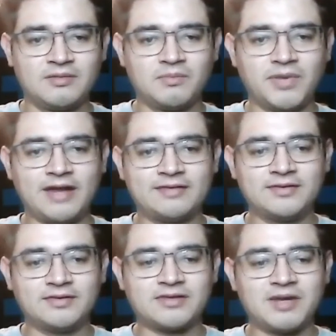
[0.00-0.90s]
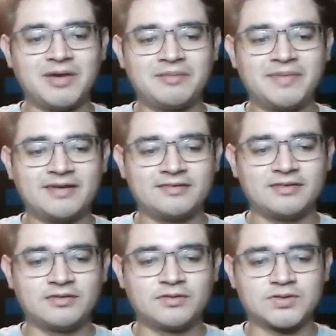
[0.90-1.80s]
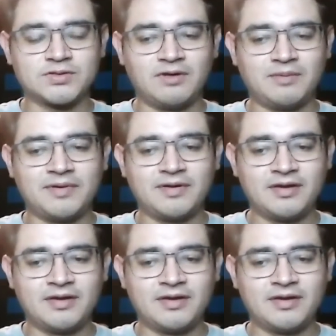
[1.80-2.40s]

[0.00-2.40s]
But I still try my best to show up.